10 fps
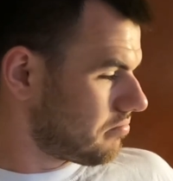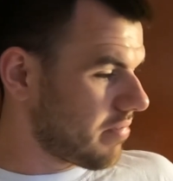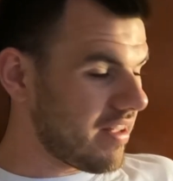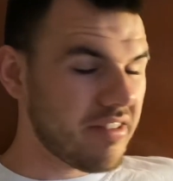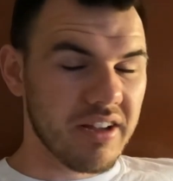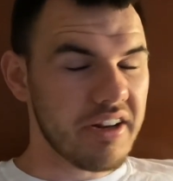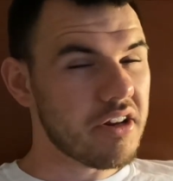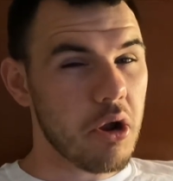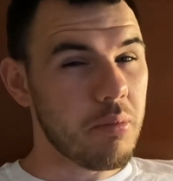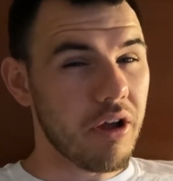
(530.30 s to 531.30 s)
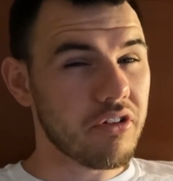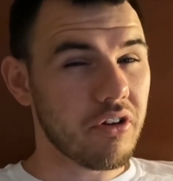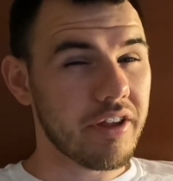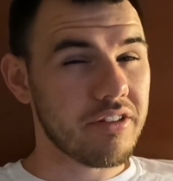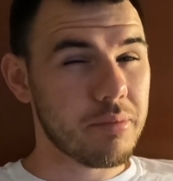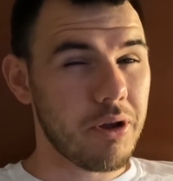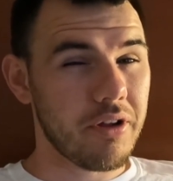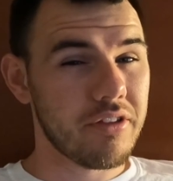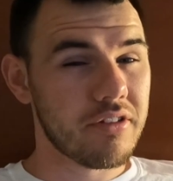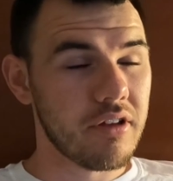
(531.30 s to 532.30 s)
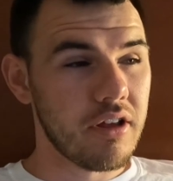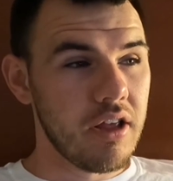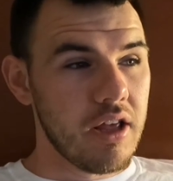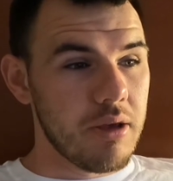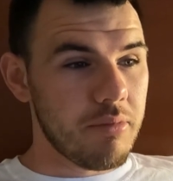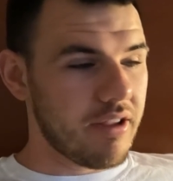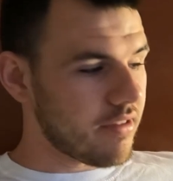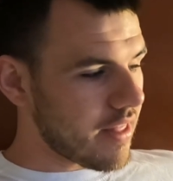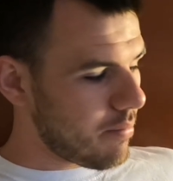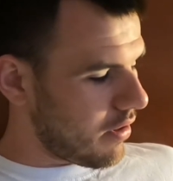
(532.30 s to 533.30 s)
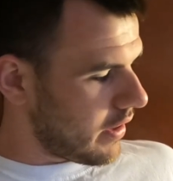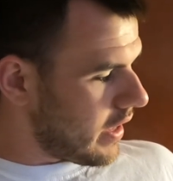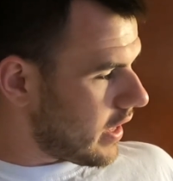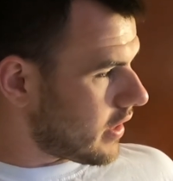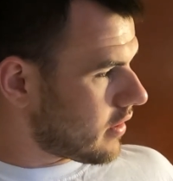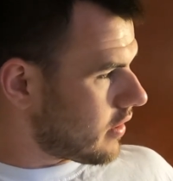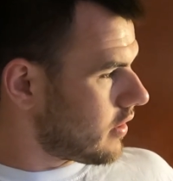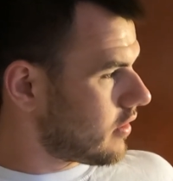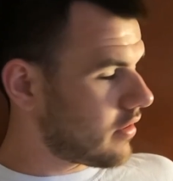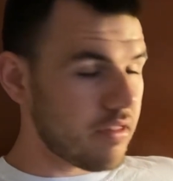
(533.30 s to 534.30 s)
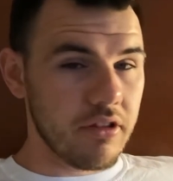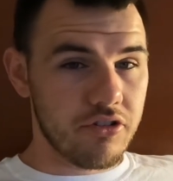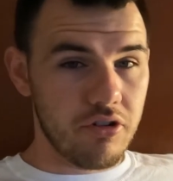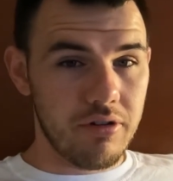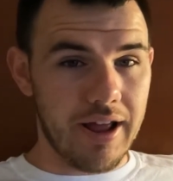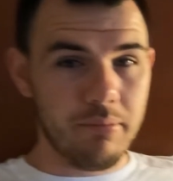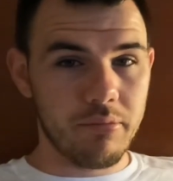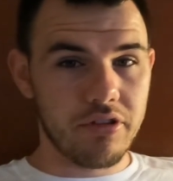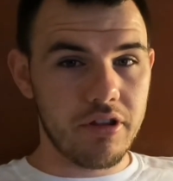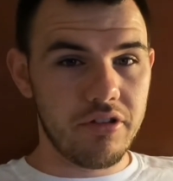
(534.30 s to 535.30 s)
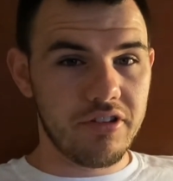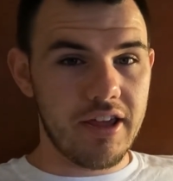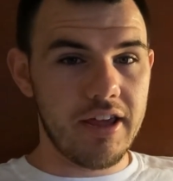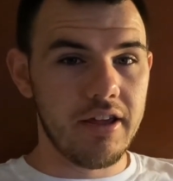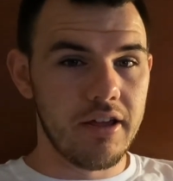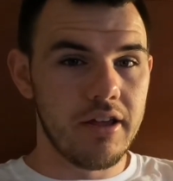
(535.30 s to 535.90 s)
basically no plug sockets, to be honest, because they plug in the two lamps that you see